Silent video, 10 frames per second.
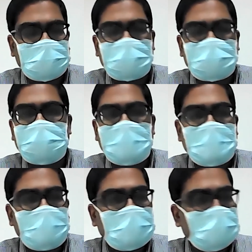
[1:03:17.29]
So
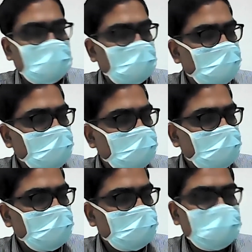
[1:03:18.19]
the
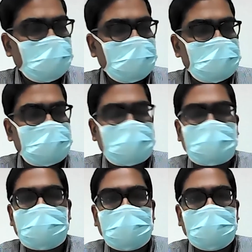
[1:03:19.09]
session was
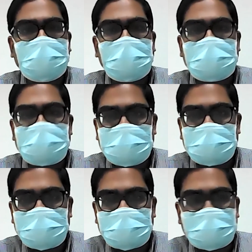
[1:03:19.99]
very well received,
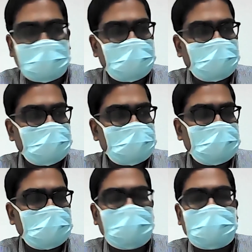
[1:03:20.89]
sir, and it was
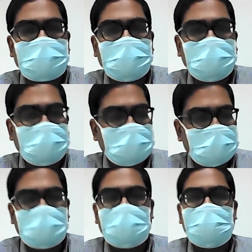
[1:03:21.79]
really
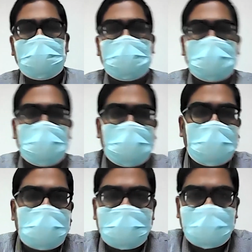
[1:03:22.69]
a great
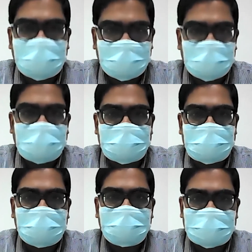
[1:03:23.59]
learning for me as
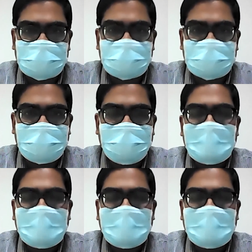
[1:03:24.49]
well personally.